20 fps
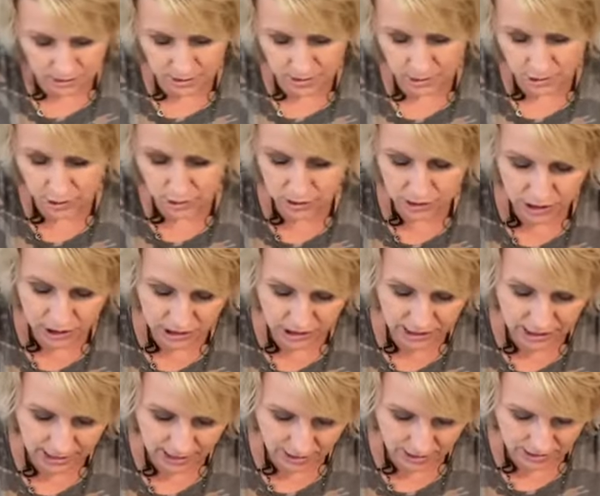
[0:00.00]
to Trisha's
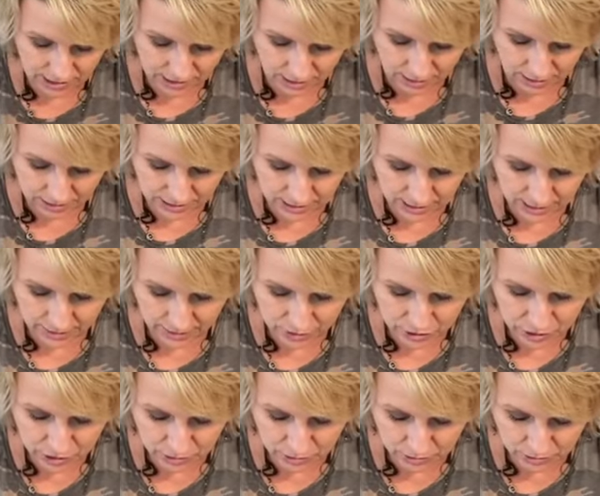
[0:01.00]
house and see if
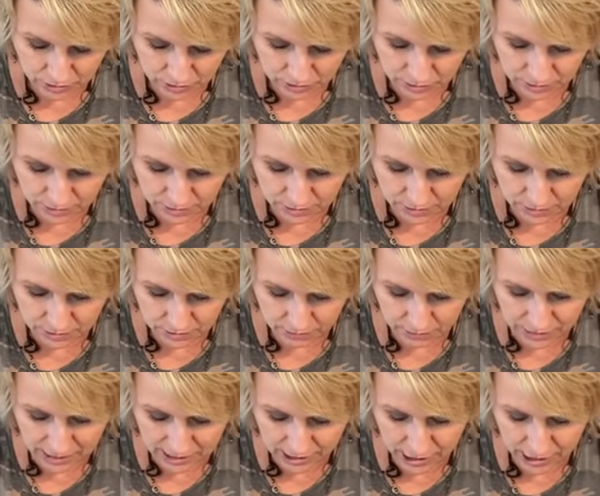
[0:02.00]
she'll
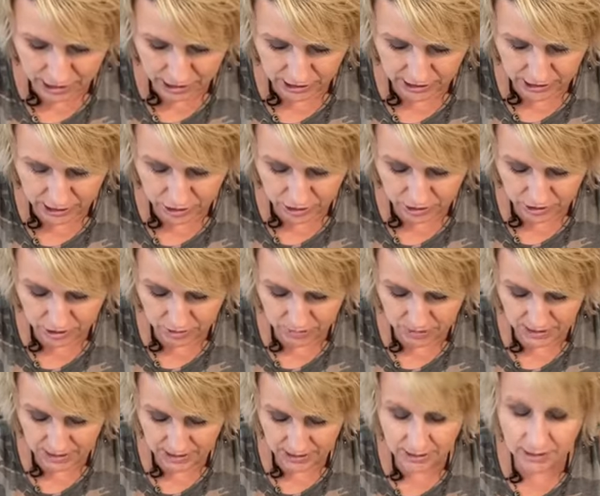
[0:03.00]
magically turn them
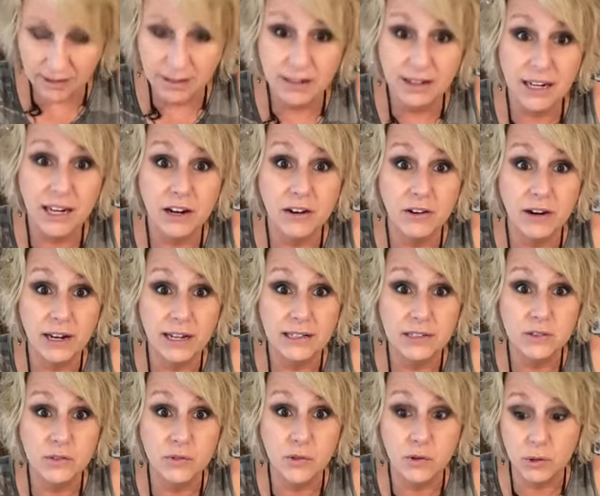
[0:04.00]
into
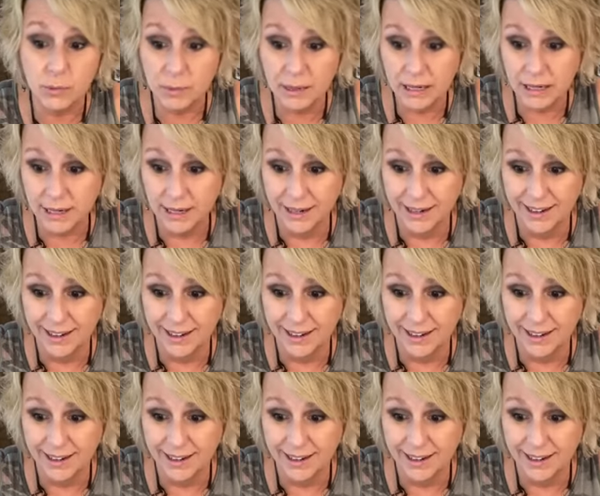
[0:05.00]
earrings for me.